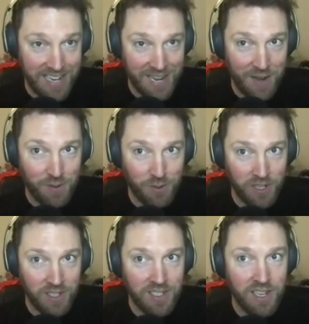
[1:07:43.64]
days
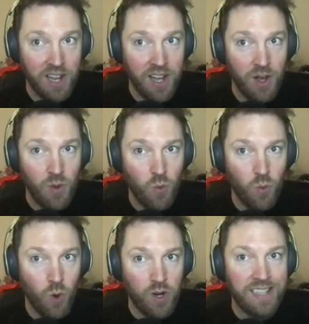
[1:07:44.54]
afterwards.
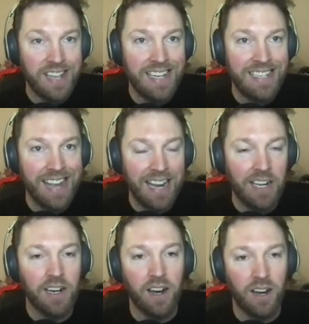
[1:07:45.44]
What did that
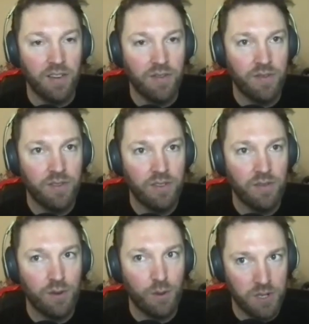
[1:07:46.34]
second half
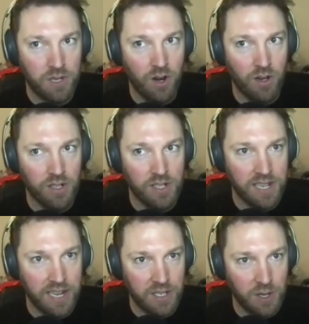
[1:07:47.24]
from Scotland
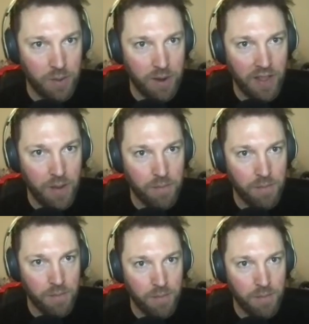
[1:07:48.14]
say to mm. you about them?